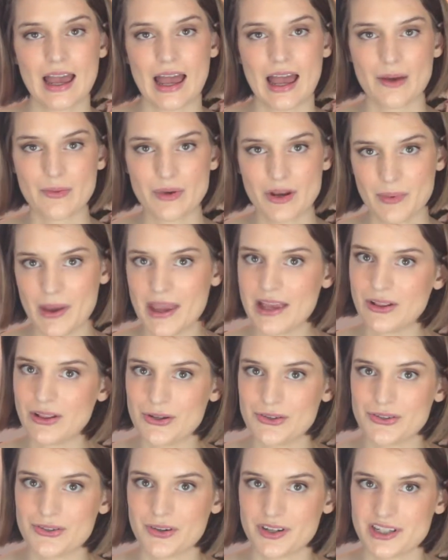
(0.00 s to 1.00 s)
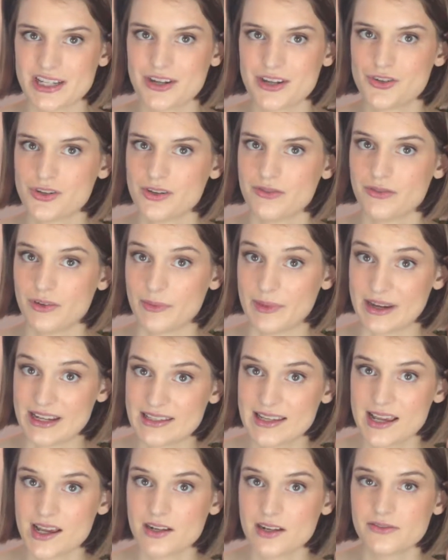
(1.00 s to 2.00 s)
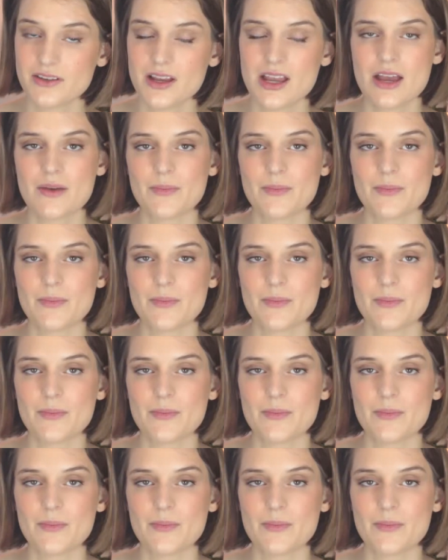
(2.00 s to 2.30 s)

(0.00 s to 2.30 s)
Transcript: I'm going to pay closer attention for myself,